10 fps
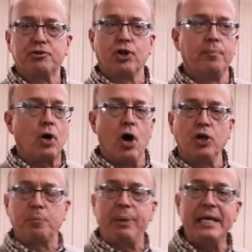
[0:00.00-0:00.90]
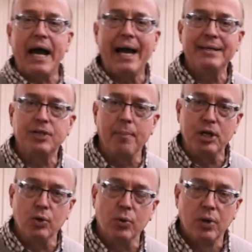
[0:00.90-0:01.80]
term called
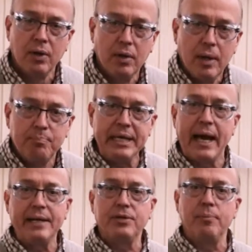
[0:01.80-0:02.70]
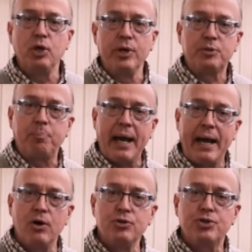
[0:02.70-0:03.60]
PIW. PIW is
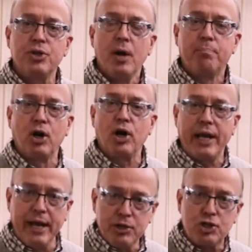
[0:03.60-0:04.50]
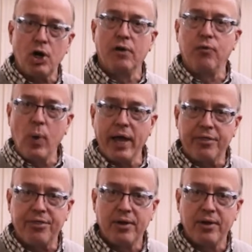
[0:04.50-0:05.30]
pounds per inch of width.